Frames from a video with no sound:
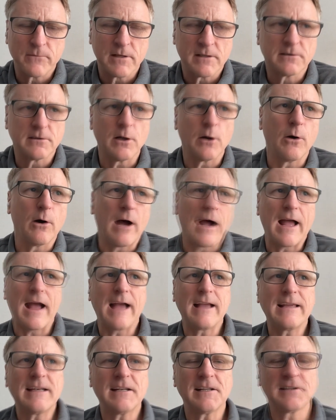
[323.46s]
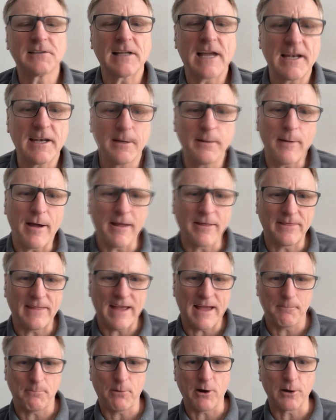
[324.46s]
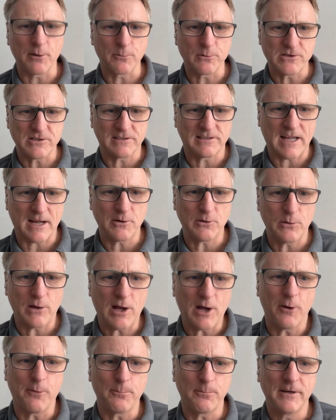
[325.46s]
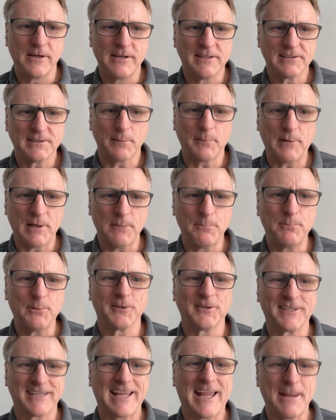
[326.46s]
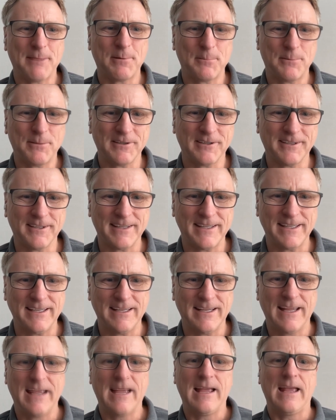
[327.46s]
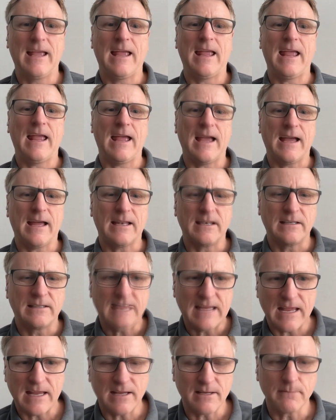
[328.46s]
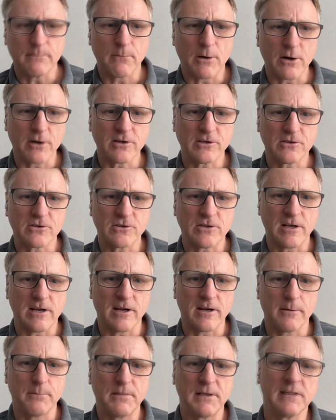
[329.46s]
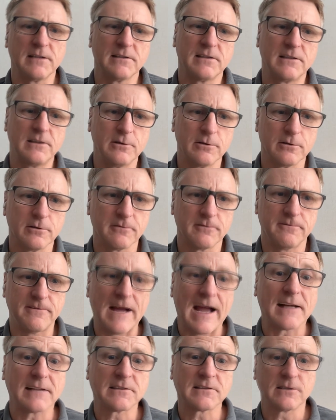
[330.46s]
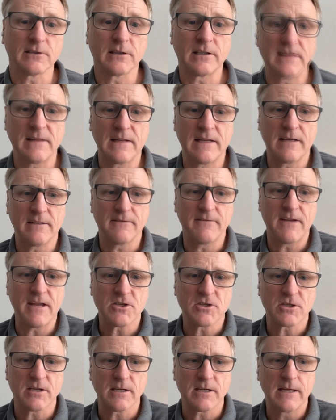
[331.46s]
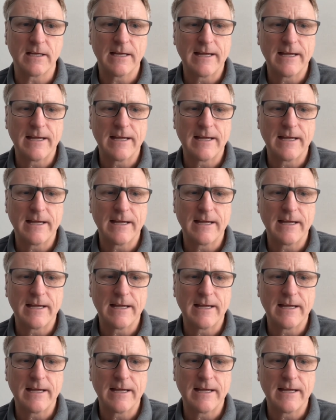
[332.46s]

So I, I get excited about that part, which is how do you help somebody build a capability and take market share because you're faster in the innovation